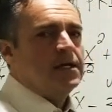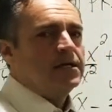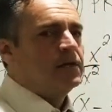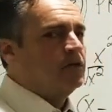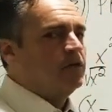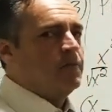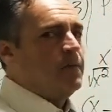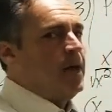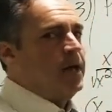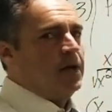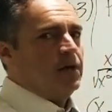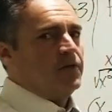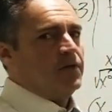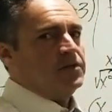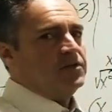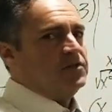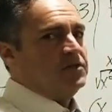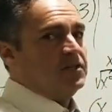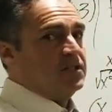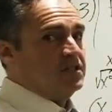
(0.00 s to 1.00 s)
Doesn't matter
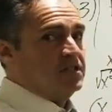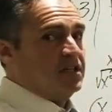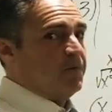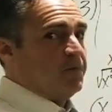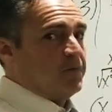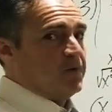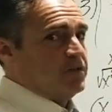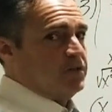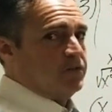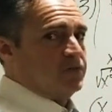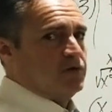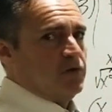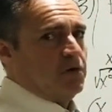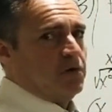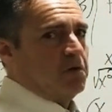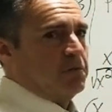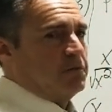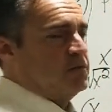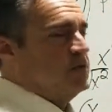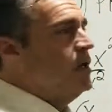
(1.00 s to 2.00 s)
the difference of
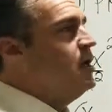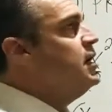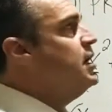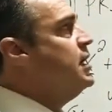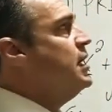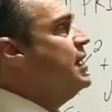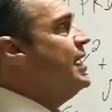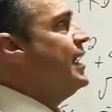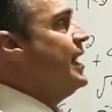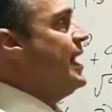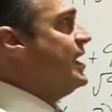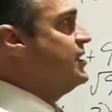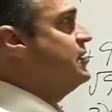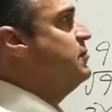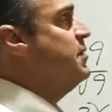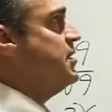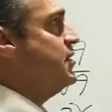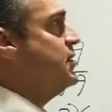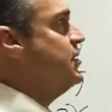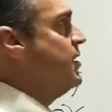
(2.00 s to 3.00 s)
terms. It has to
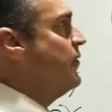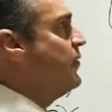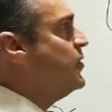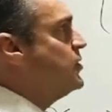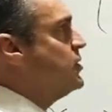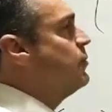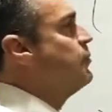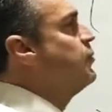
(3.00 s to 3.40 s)
be the difference of